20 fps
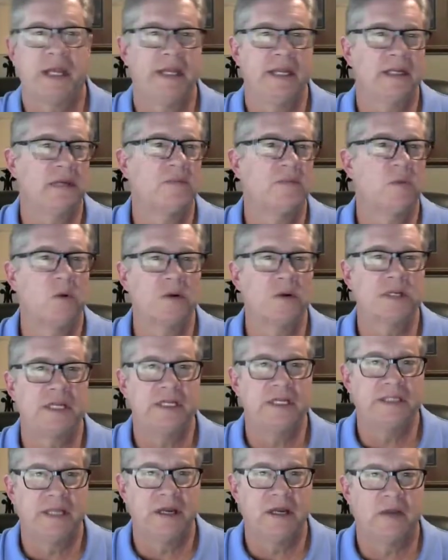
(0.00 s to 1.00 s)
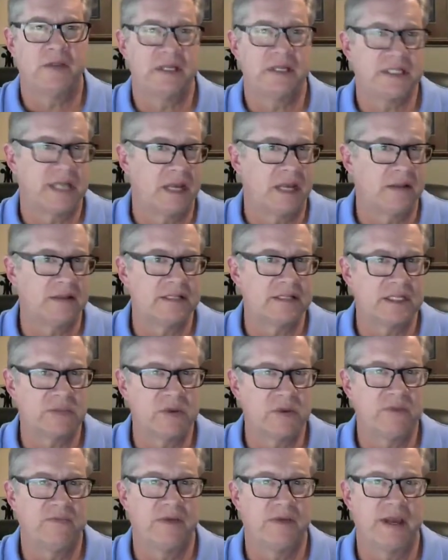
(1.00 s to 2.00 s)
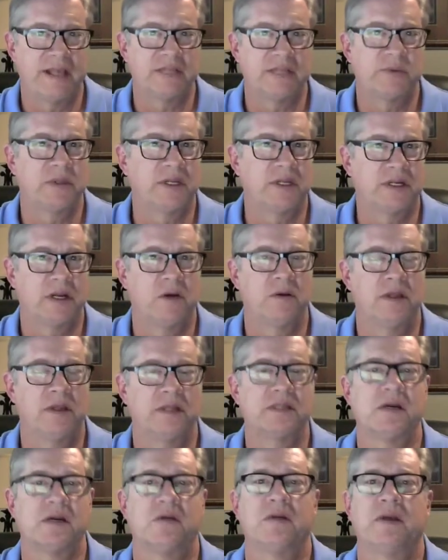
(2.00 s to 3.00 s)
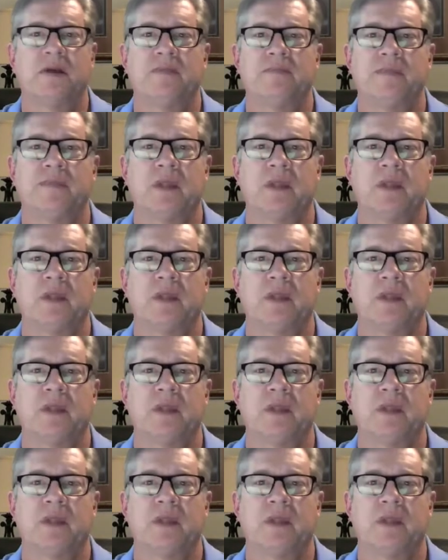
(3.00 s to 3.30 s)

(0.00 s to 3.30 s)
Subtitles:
in more detail the challenges we face with the coating, Tony.